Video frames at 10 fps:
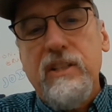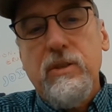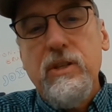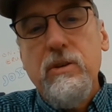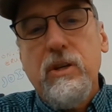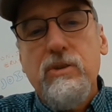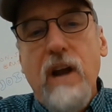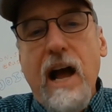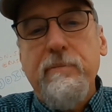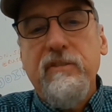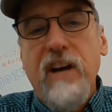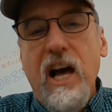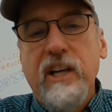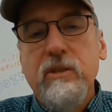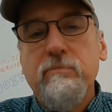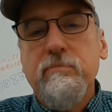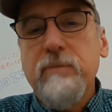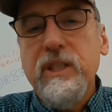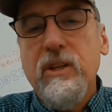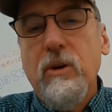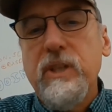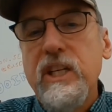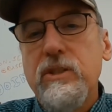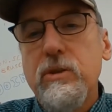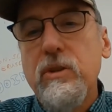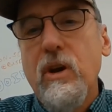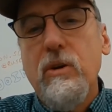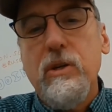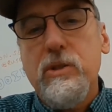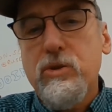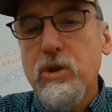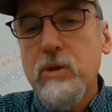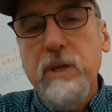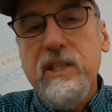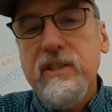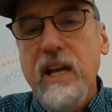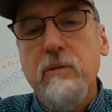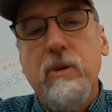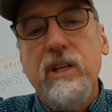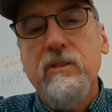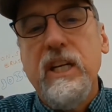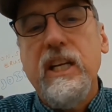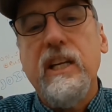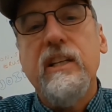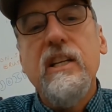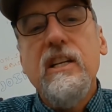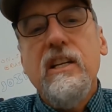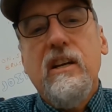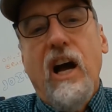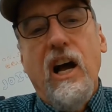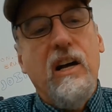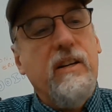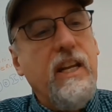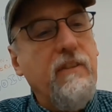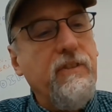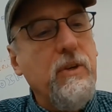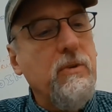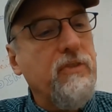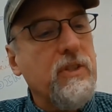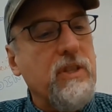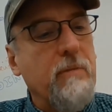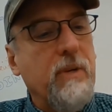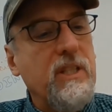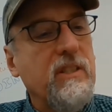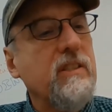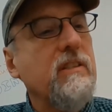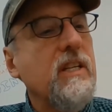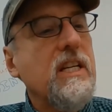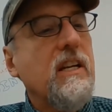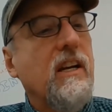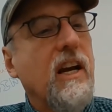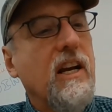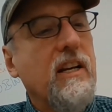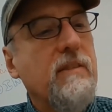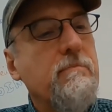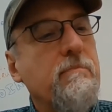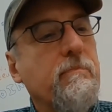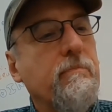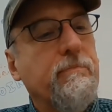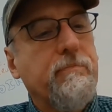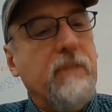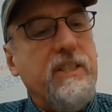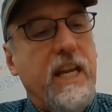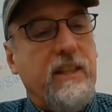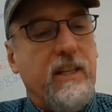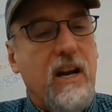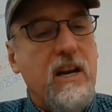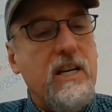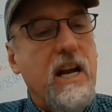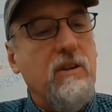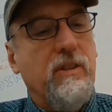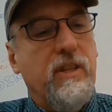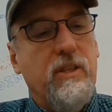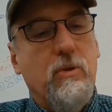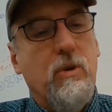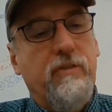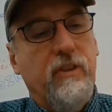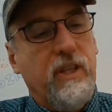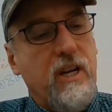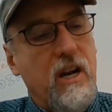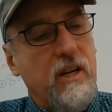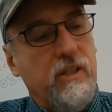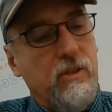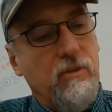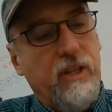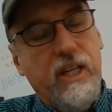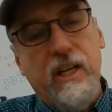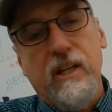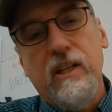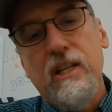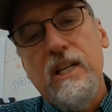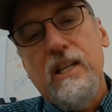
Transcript: So you could drop the volume. You don't need to, though. It should be set where you need it. If you, for some reason, take the card out, the door for the card is over here.